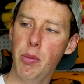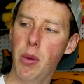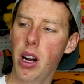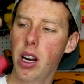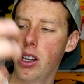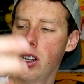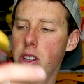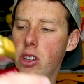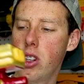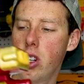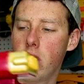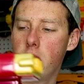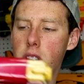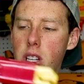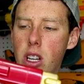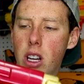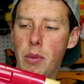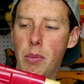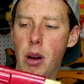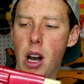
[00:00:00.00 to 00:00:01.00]
button is just
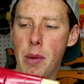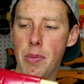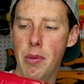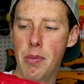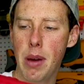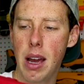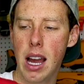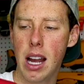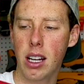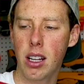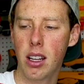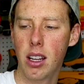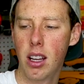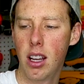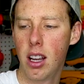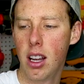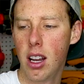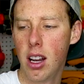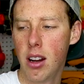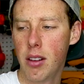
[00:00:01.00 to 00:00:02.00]
to pop it back
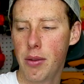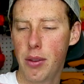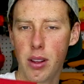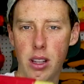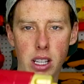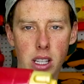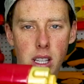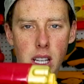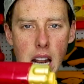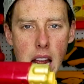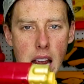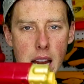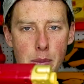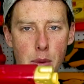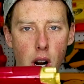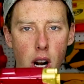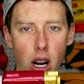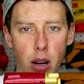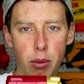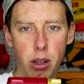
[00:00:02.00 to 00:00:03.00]
for the slime
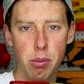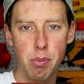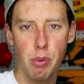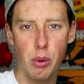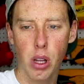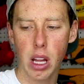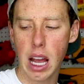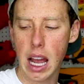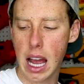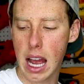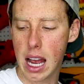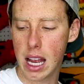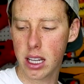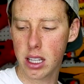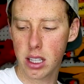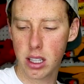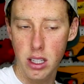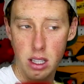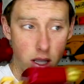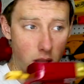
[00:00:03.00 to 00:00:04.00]
armor
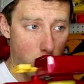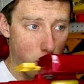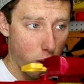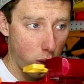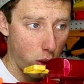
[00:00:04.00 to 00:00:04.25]
blast.